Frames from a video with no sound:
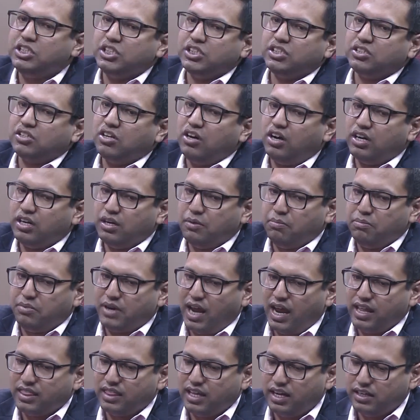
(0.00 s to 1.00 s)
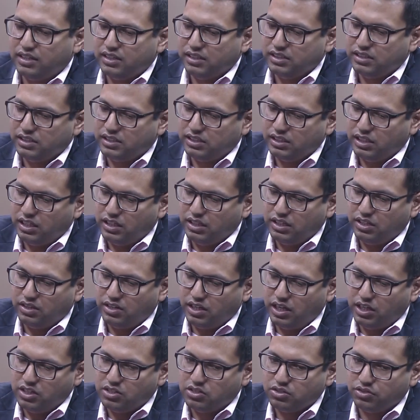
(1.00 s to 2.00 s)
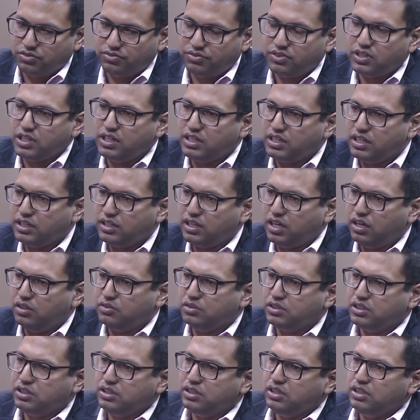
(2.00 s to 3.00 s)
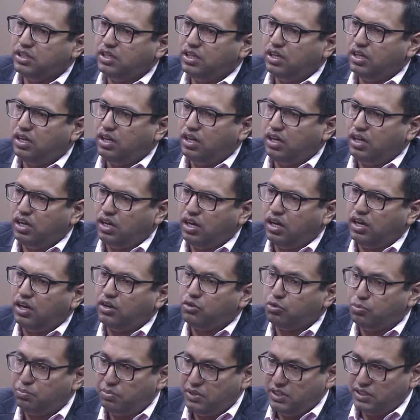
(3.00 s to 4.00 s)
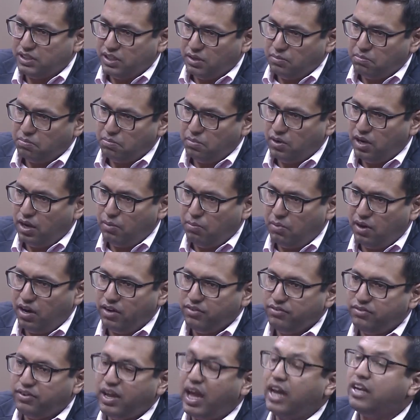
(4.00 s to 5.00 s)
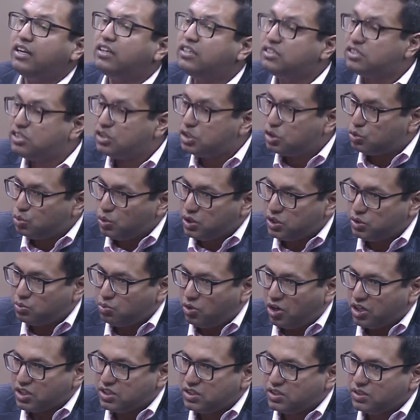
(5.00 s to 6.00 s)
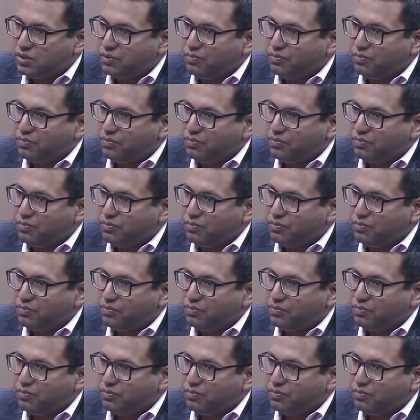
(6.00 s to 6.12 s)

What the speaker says: just got a brand that is in the range of 30,000 rupees and above, and it is a Swiss watch.